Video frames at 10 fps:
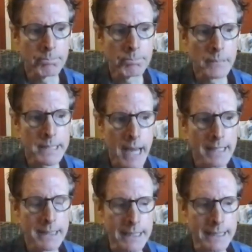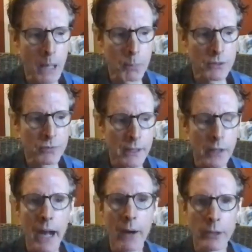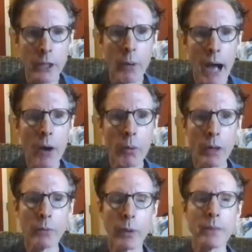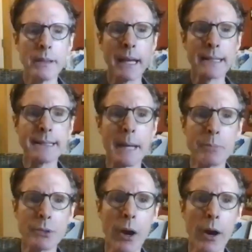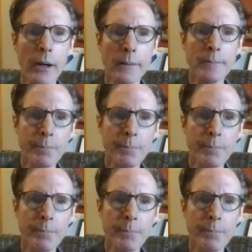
the scientists help us figure out, what the next steps are,